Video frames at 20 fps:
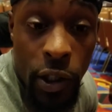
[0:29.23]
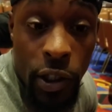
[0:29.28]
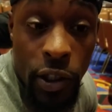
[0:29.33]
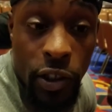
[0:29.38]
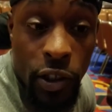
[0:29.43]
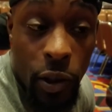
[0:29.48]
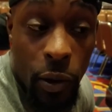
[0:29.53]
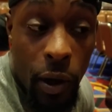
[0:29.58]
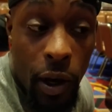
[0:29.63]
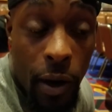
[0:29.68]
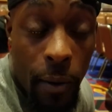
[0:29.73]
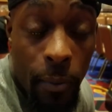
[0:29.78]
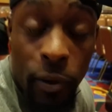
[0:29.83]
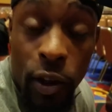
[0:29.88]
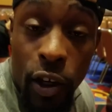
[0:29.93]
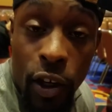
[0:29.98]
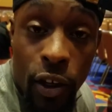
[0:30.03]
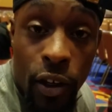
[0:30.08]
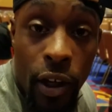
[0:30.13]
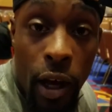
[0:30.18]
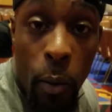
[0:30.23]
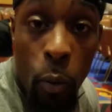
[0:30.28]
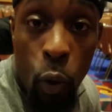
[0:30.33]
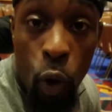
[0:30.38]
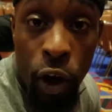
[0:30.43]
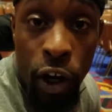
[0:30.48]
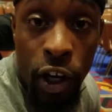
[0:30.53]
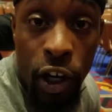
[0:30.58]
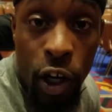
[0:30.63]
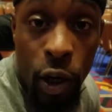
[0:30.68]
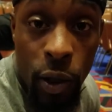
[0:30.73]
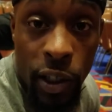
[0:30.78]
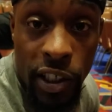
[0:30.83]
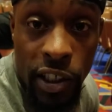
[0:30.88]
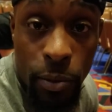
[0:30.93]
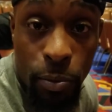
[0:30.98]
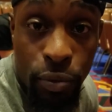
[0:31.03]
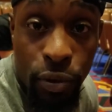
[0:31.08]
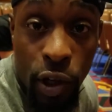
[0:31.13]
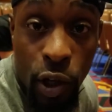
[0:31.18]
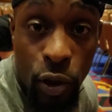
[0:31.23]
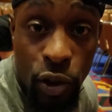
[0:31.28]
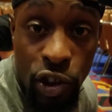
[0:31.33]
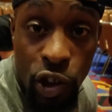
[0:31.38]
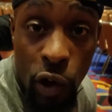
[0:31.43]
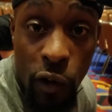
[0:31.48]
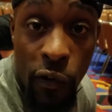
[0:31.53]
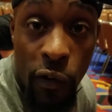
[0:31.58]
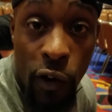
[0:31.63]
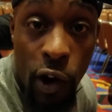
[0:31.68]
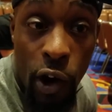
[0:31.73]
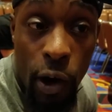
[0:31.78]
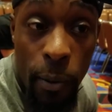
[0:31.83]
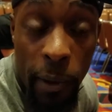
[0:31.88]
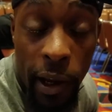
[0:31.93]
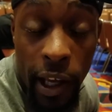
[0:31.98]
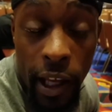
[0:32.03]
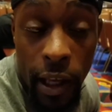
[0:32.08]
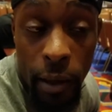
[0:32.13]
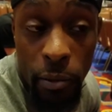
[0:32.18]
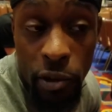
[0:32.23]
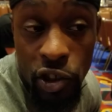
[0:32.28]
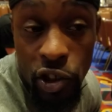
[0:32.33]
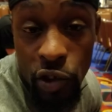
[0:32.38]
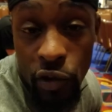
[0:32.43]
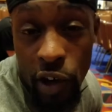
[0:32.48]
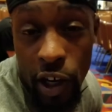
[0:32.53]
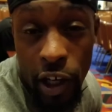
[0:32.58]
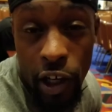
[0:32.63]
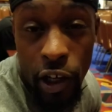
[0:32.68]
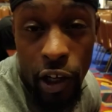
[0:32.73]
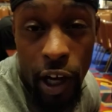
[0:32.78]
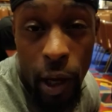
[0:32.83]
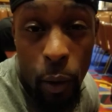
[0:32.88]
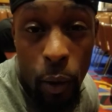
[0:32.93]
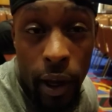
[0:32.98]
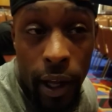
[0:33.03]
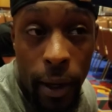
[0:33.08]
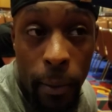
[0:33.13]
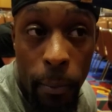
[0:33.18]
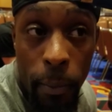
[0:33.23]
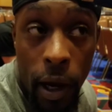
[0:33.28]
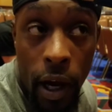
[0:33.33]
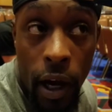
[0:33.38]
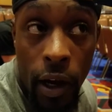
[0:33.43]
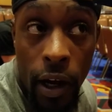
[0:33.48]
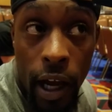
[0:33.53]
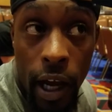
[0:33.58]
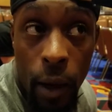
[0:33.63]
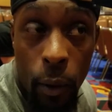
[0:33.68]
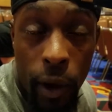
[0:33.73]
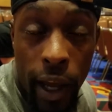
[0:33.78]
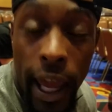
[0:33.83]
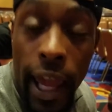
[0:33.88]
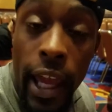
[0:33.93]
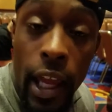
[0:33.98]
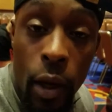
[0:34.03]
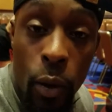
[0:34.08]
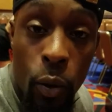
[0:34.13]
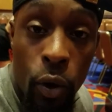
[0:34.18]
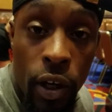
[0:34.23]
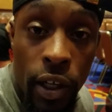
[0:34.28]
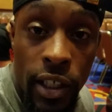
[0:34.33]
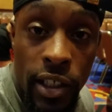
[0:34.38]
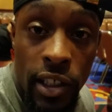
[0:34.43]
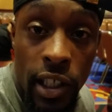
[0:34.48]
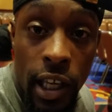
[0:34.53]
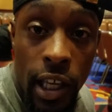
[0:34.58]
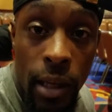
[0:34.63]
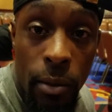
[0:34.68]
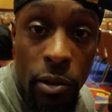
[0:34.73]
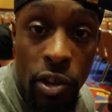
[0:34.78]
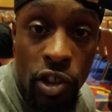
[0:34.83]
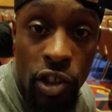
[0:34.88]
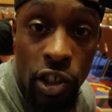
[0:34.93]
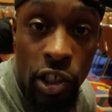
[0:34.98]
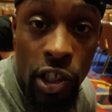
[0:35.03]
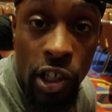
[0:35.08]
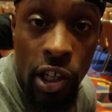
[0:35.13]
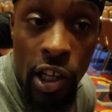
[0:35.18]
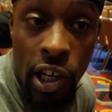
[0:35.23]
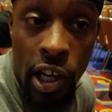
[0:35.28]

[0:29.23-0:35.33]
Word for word: So um, you know, I'm one and zero oh as a pro so far. My amateur record, I went about uh, I went eight and one as an amateur.